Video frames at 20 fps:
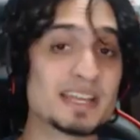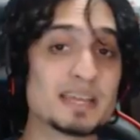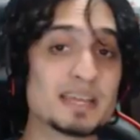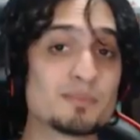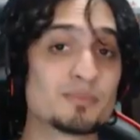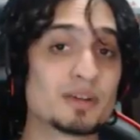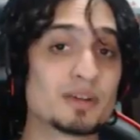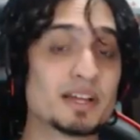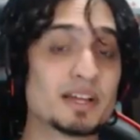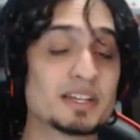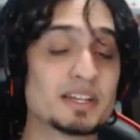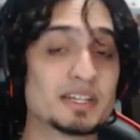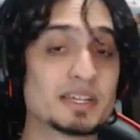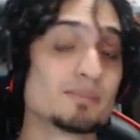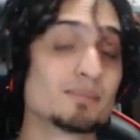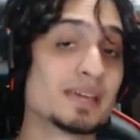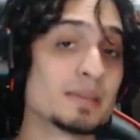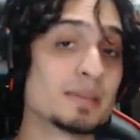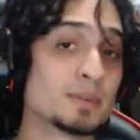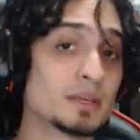branding,
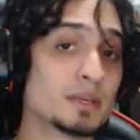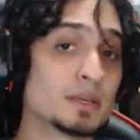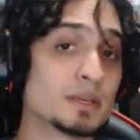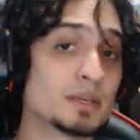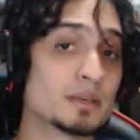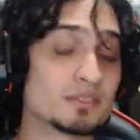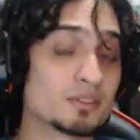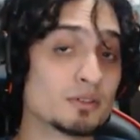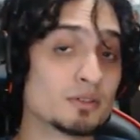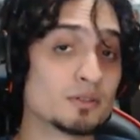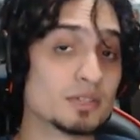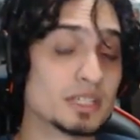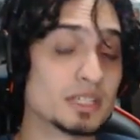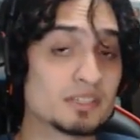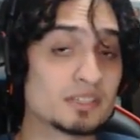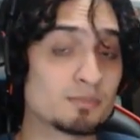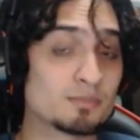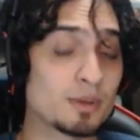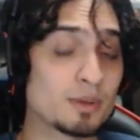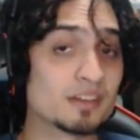maybe. So it's
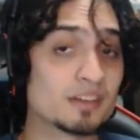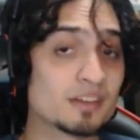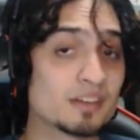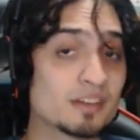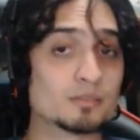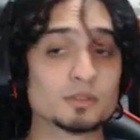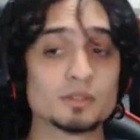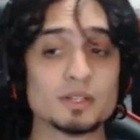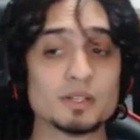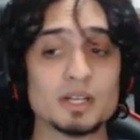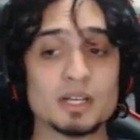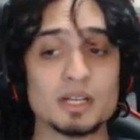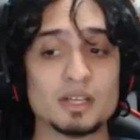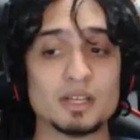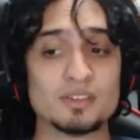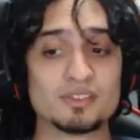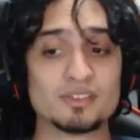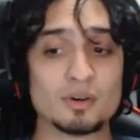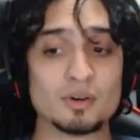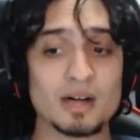possible.
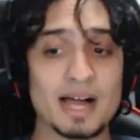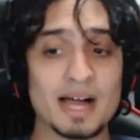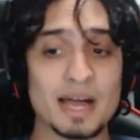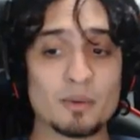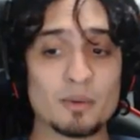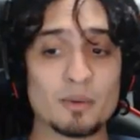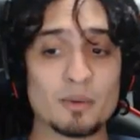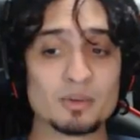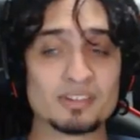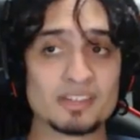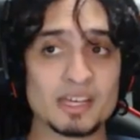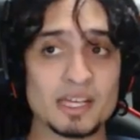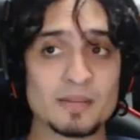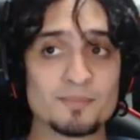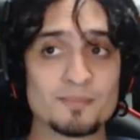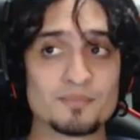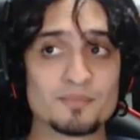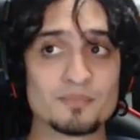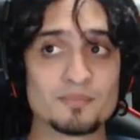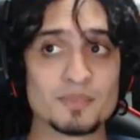So I would say,
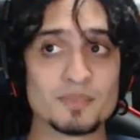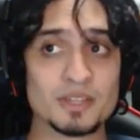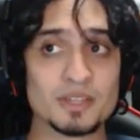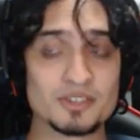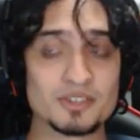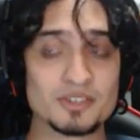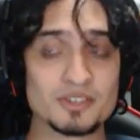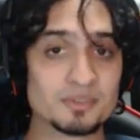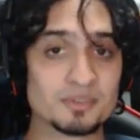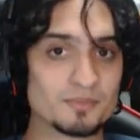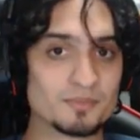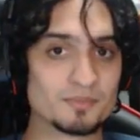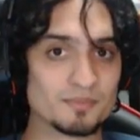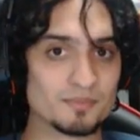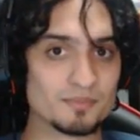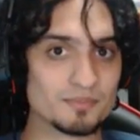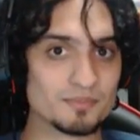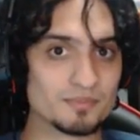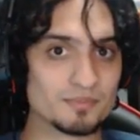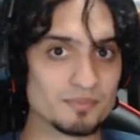in terms of,
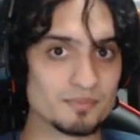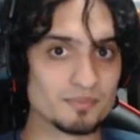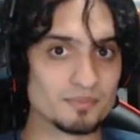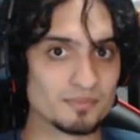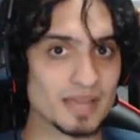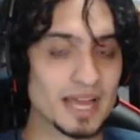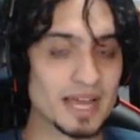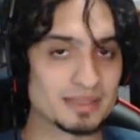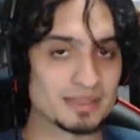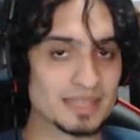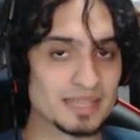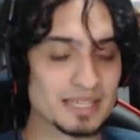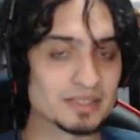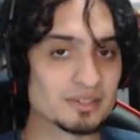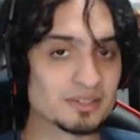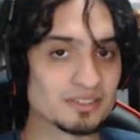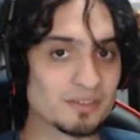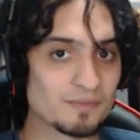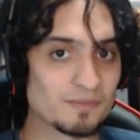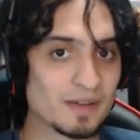I think there's
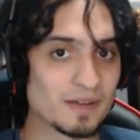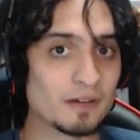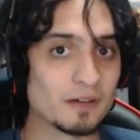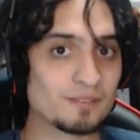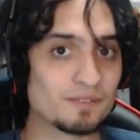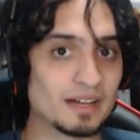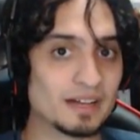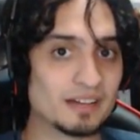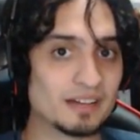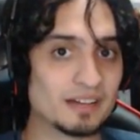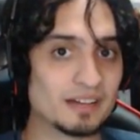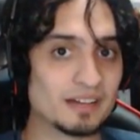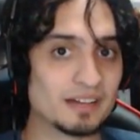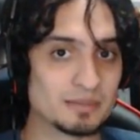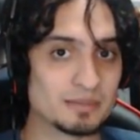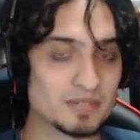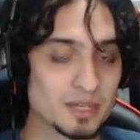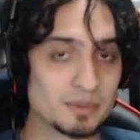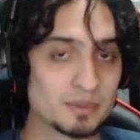a Final Fantasy game coming to